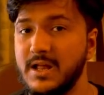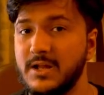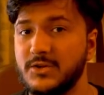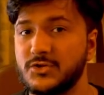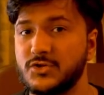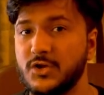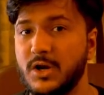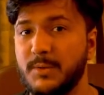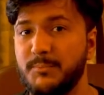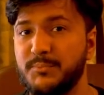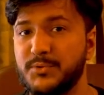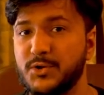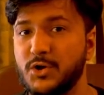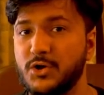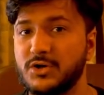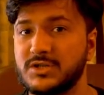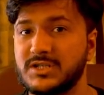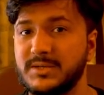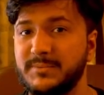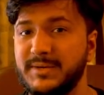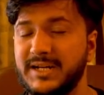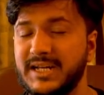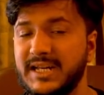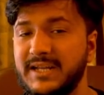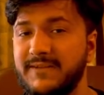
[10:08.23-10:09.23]
So So
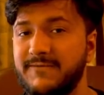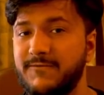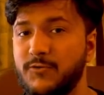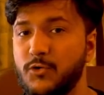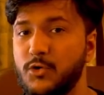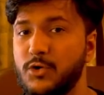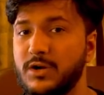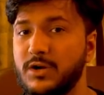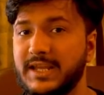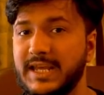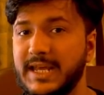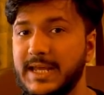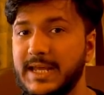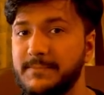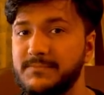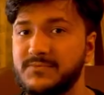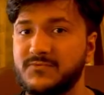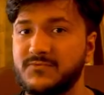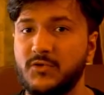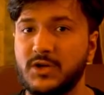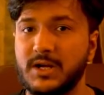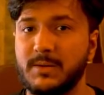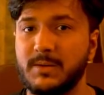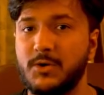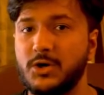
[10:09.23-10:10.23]
approximately 4 games
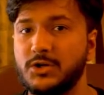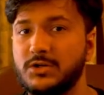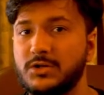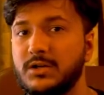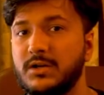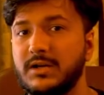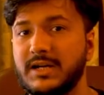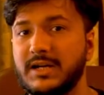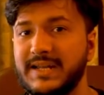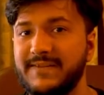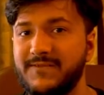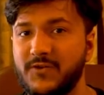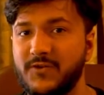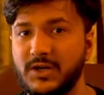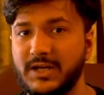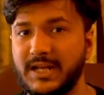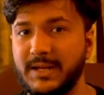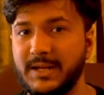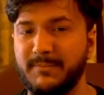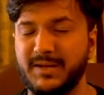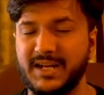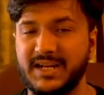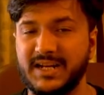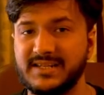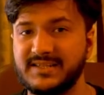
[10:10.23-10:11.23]
for about
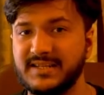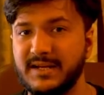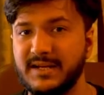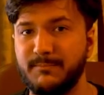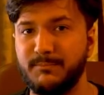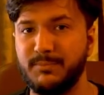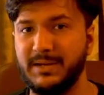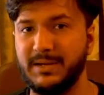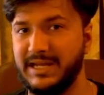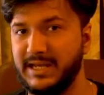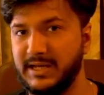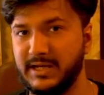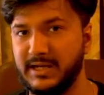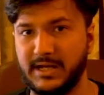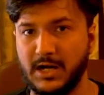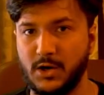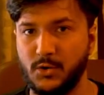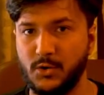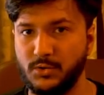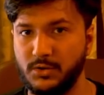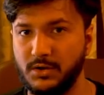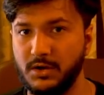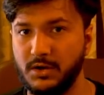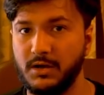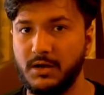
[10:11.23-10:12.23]
30-40 minutes I'm playing
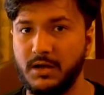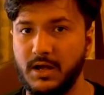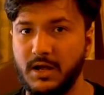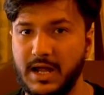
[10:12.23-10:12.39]
around.